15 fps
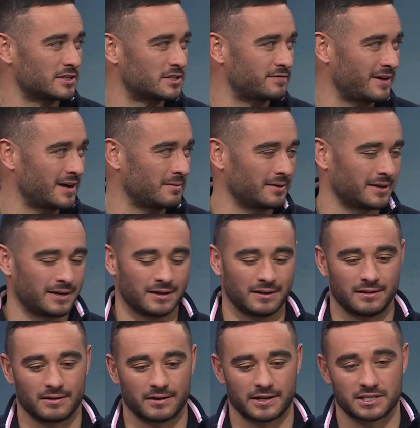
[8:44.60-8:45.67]
his family
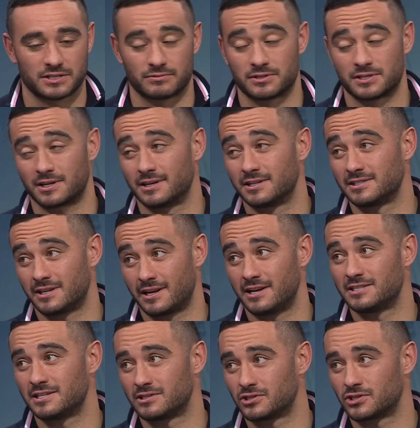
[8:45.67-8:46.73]
and I guess the resilience that
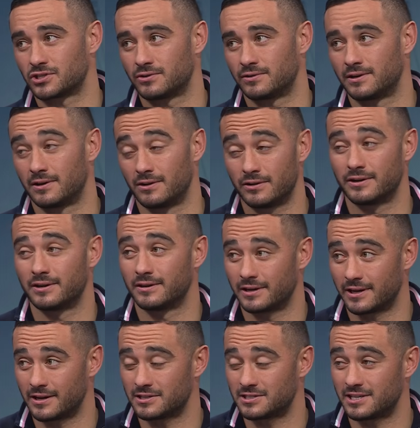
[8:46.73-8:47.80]
he's had to show in a lot
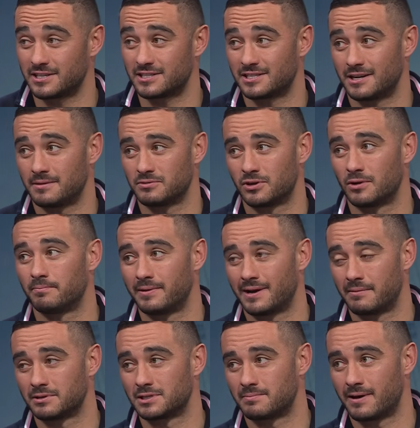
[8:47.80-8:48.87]
of, test teams not
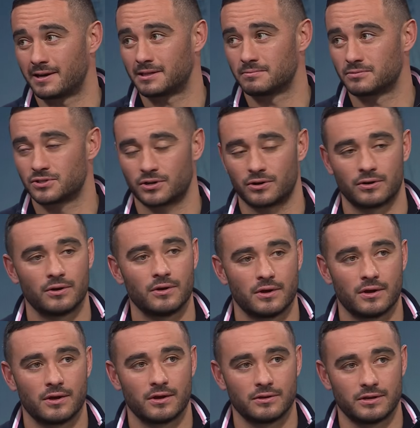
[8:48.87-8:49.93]
being able to make them. So,
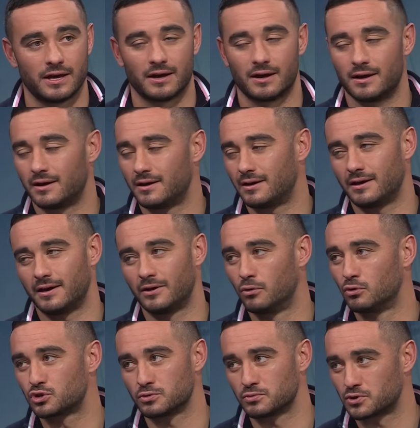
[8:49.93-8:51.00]
yeah, an
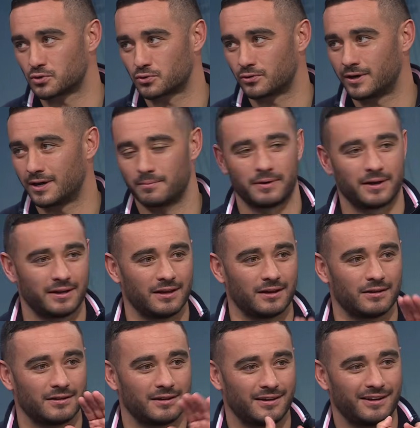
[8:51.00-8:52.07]
awesome story.
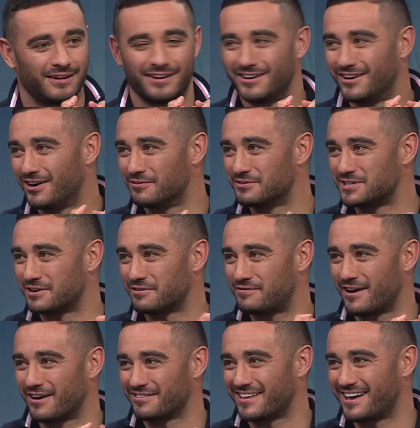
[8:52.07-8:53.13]
Obviously I
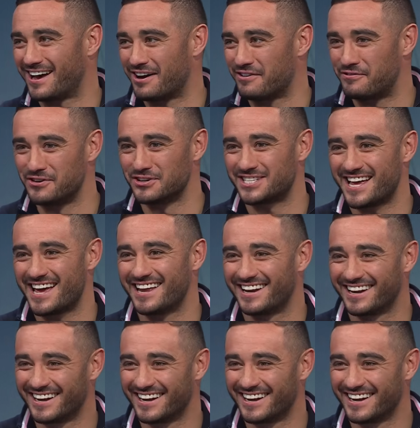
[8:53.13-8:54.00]
felt firsthand